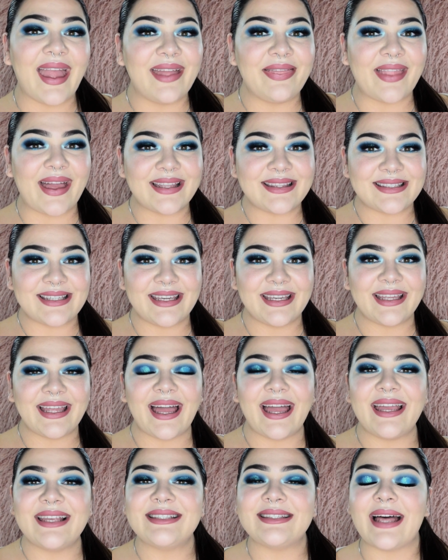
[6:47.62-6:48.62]
And that's it,
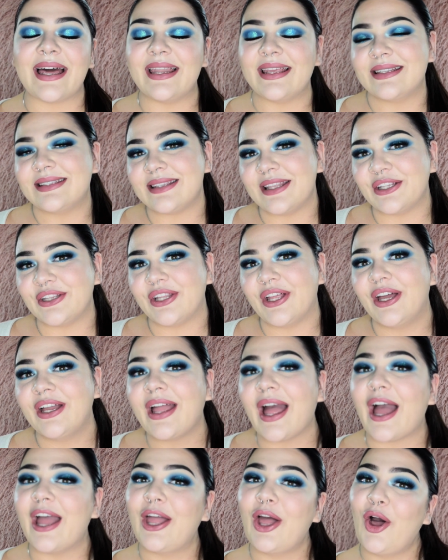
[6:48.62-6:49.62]
guys. That is the
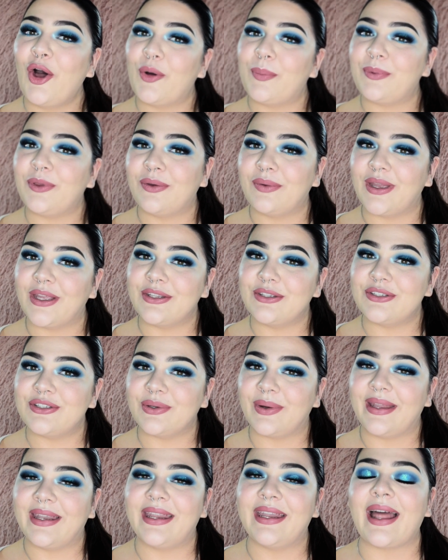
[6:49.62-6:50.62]
look. I hope you
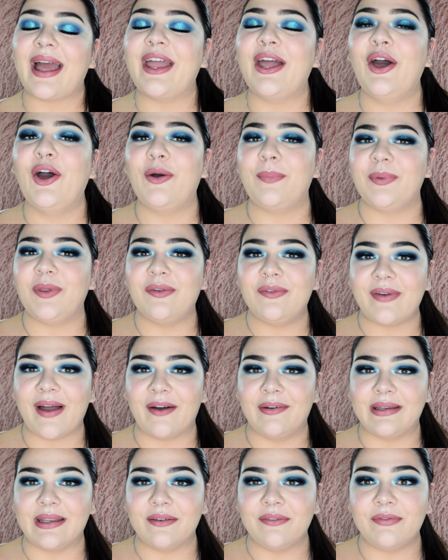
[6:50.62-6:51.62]
enjoyed it. I hope you
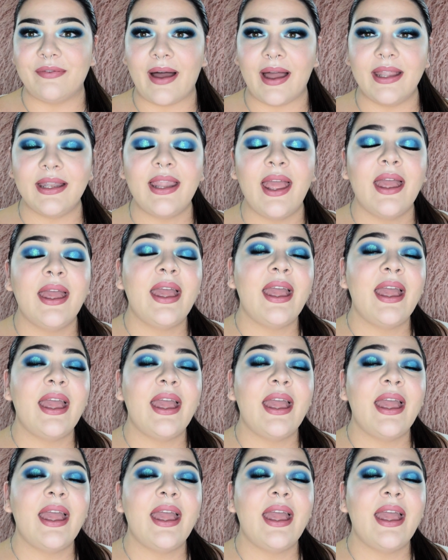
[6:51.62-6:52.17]
found it fun.